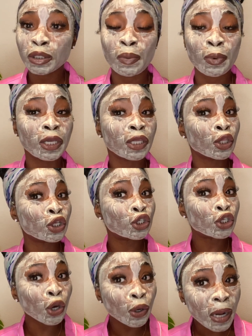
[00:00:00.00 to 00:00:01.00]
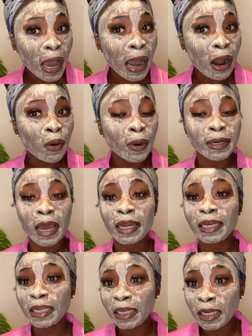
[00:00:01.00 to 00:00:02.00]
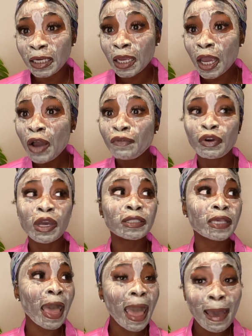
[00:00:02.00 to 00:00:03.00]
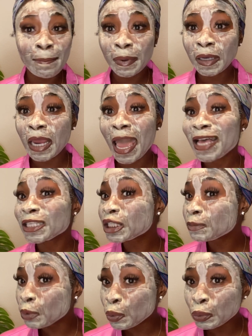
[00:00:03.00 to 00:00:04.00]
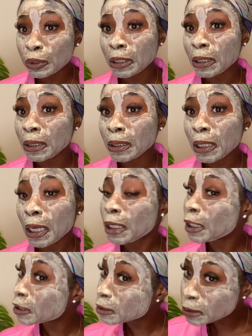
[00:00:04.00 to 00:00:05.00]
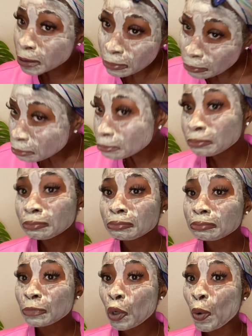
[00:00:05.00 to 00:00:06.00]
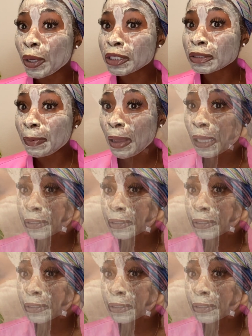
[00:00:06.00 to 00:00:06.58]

I want to get the dirt out, and I need for it to happen as smoothly and as quick as possible.